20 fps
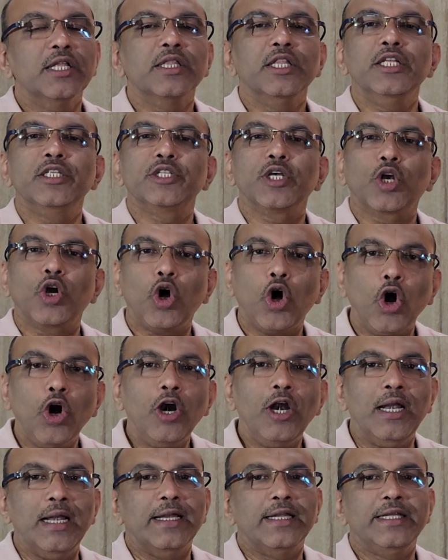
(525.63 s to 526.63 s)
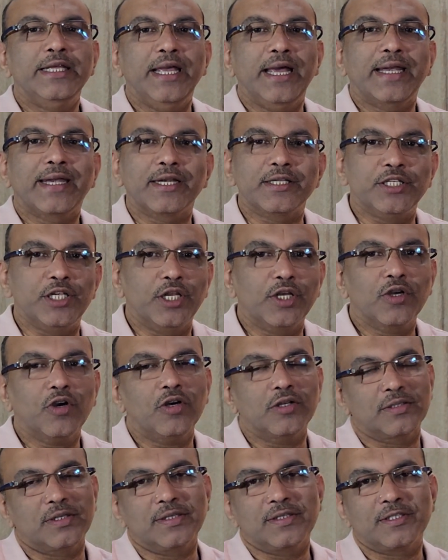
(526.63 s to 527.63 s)
These are all iatrogenic
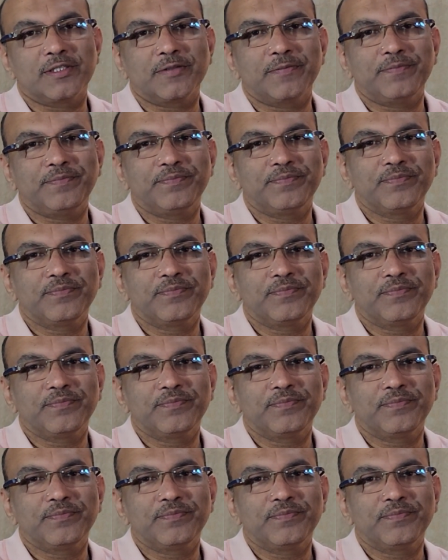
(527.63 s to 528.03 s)
causes.